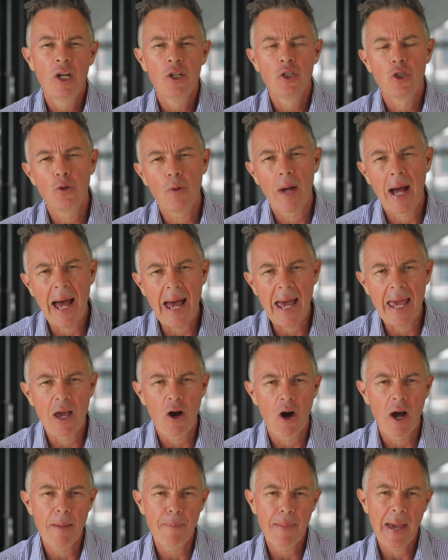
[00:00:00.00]
to
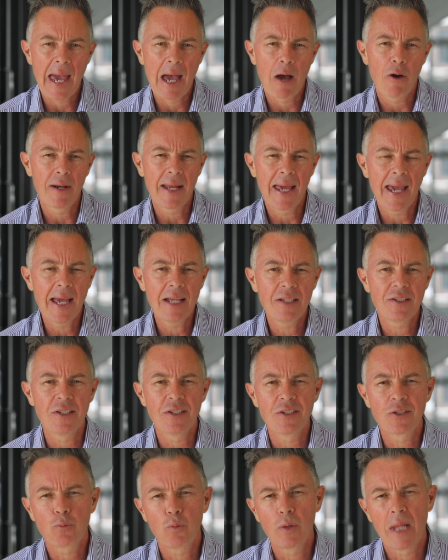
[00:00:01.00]
AI-powered
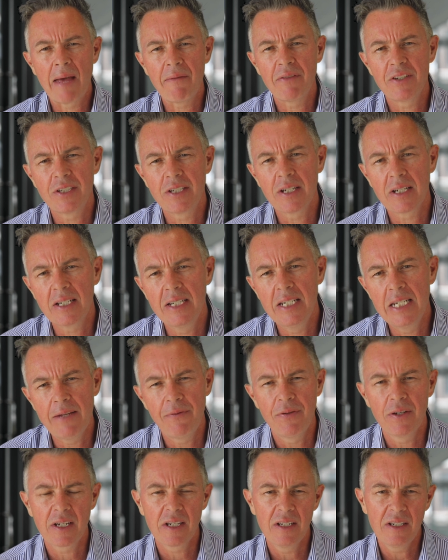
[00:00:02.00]
answers will have a
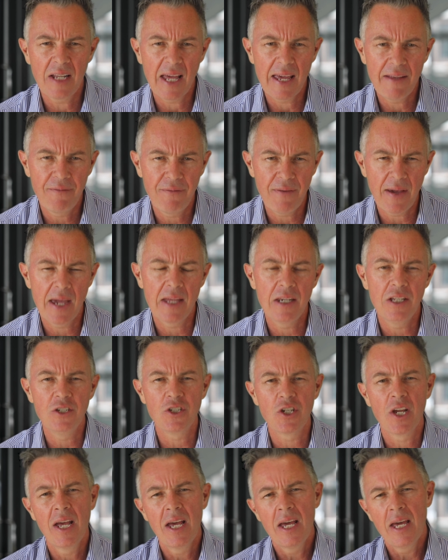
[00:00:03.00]
significant
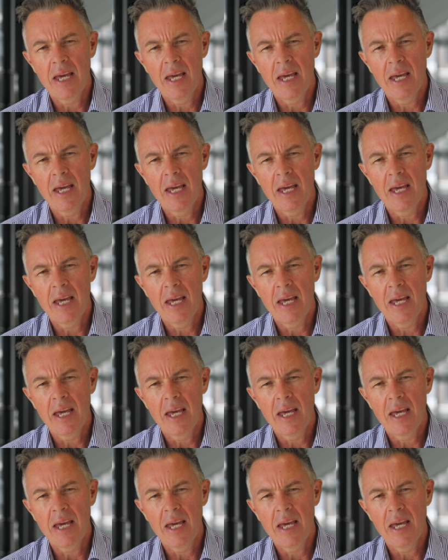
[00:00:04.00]
advantage